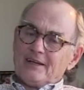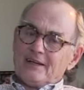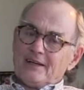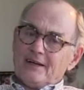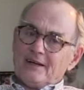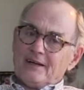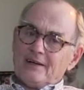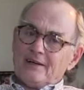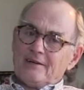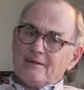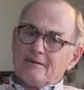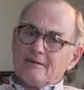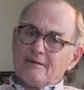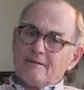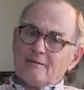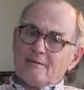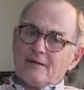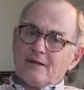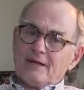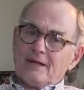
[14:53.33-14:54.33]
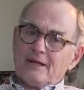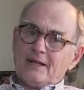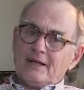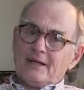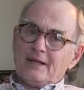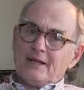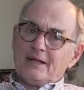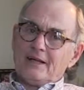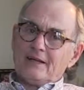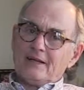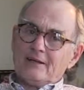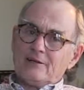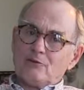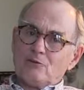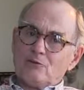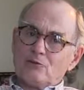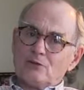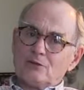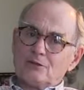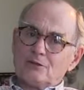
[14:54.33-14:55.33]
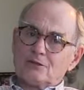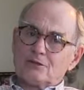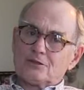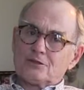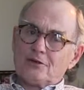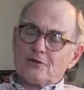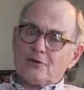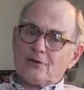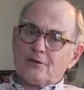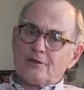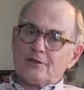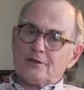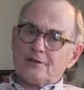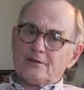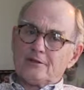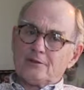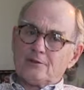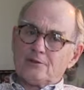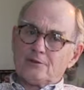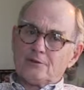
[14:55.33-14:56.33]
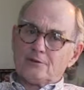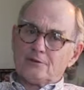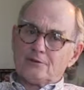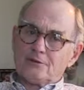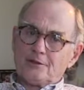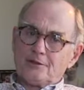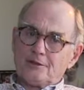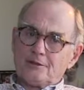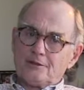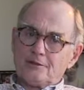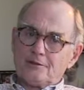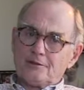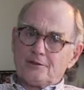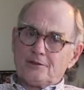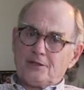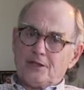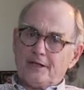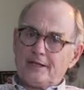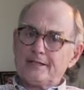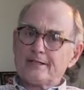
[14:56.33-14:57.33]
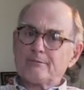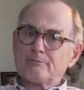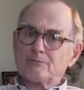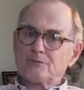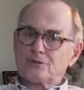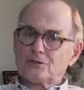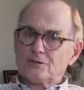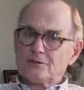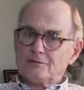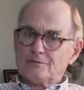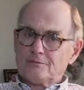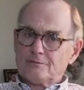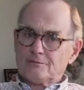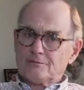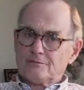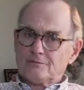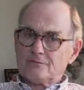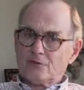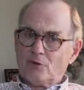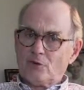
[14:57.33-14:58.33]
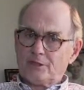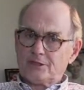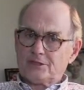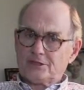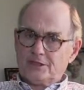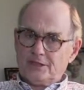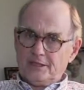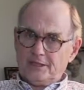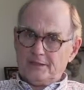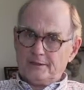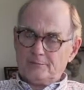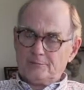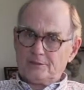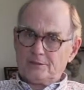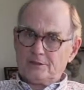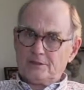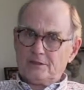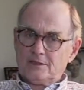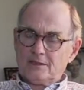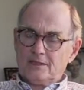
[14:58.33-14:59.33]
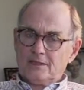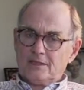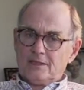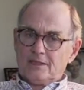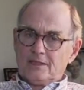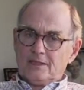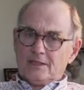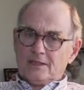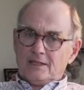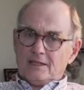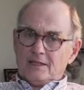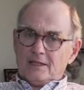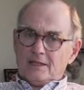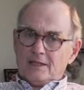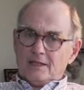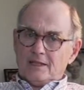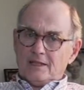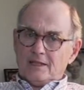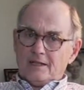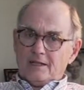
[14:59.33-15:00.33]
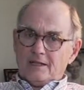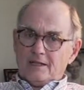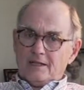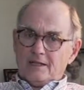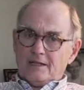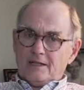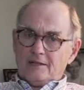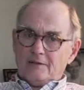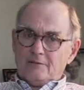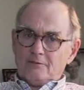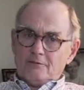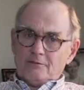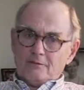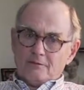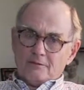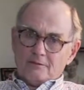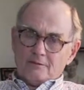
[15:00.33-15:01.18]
And it was early on in tapes, voice tapes. And